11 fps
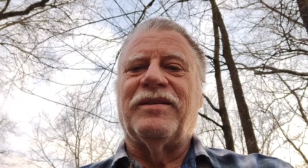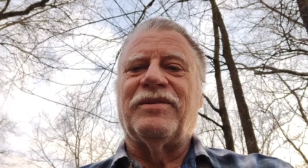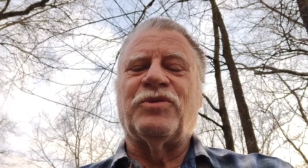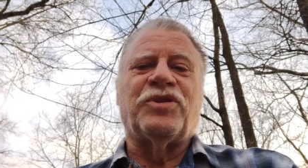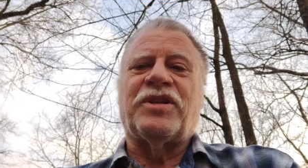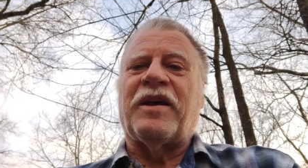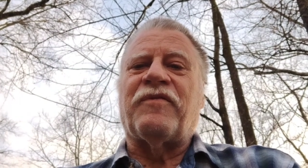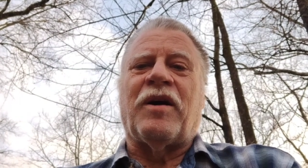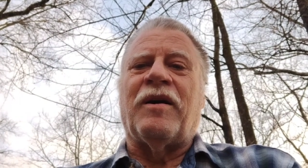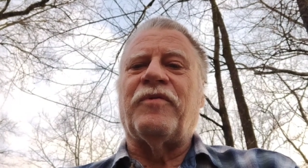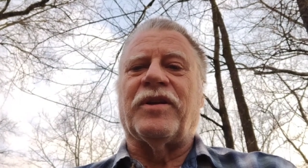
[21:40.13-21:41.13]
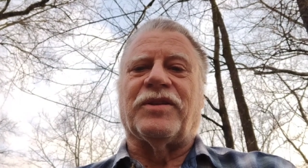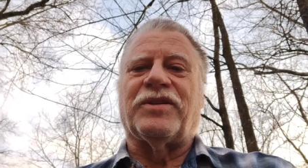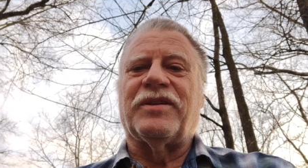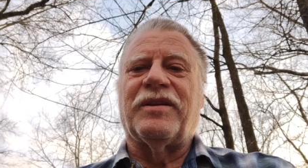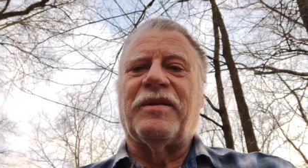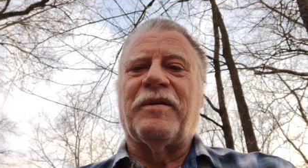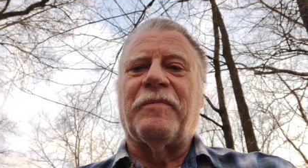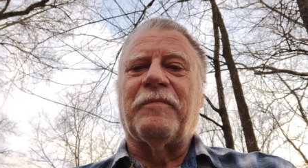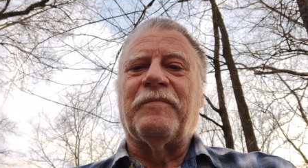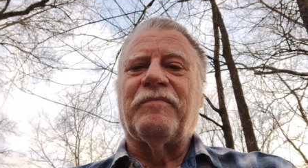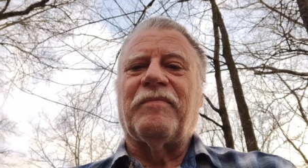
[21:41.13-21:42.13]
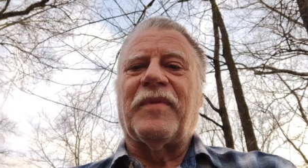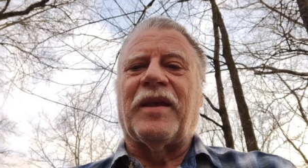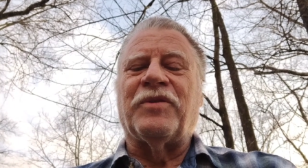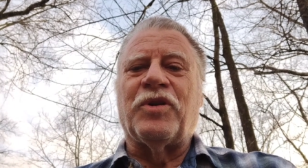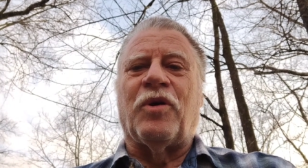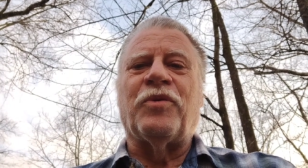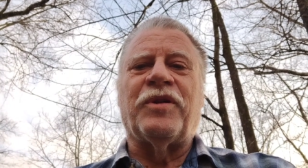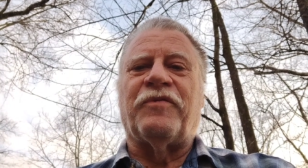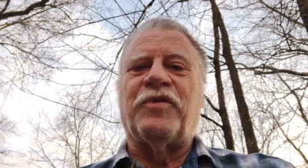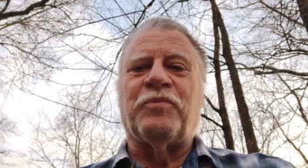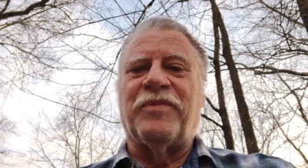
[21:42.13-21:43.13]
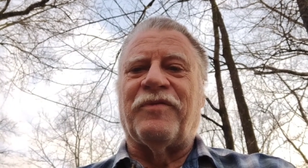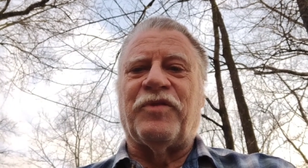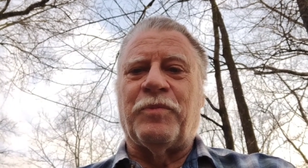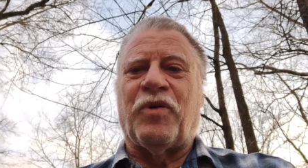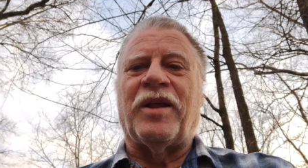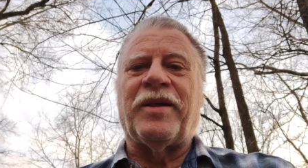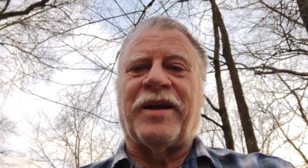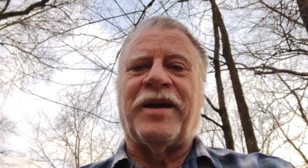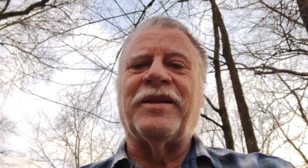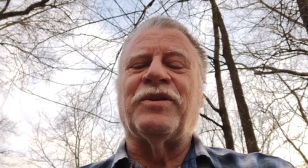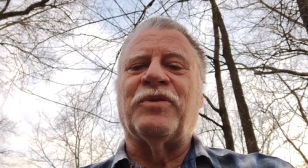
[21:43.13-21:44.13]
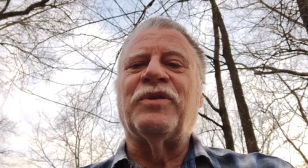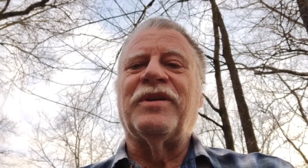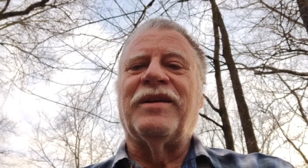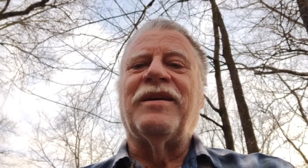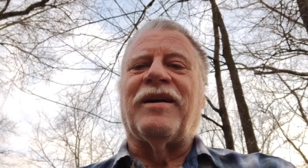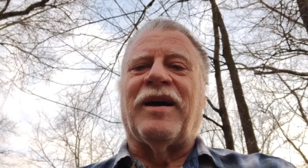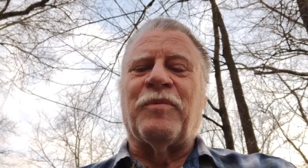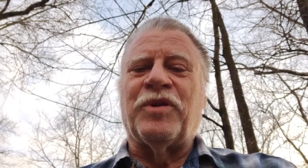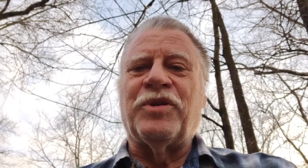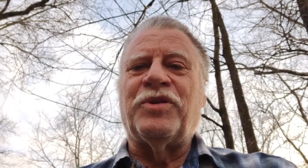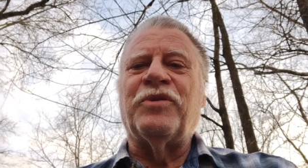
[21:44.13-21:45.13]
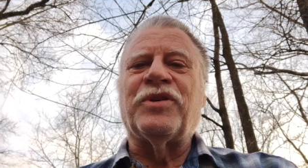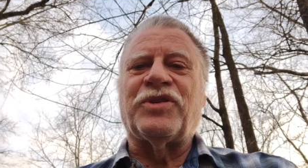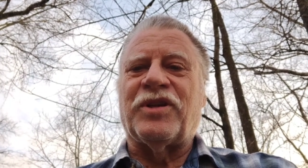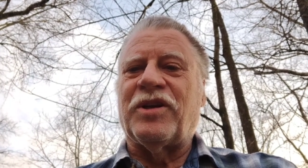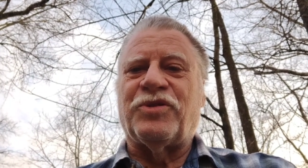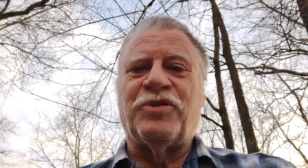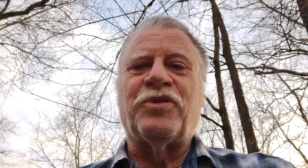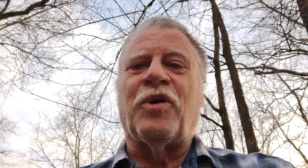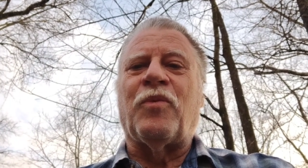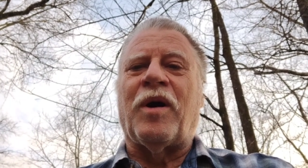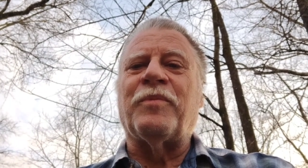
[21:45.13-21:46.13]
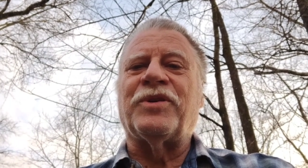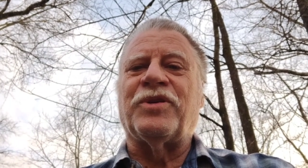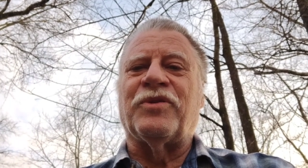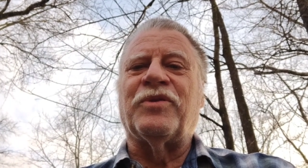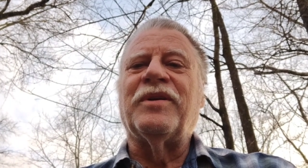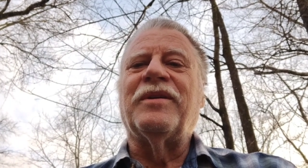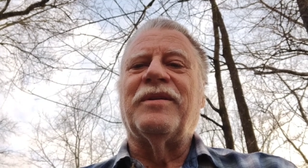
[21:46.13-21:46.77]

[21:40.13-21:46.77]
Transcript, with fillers: So just have confidence and know that if you if you pray like I do, I'm going to do this unless you don't want me to.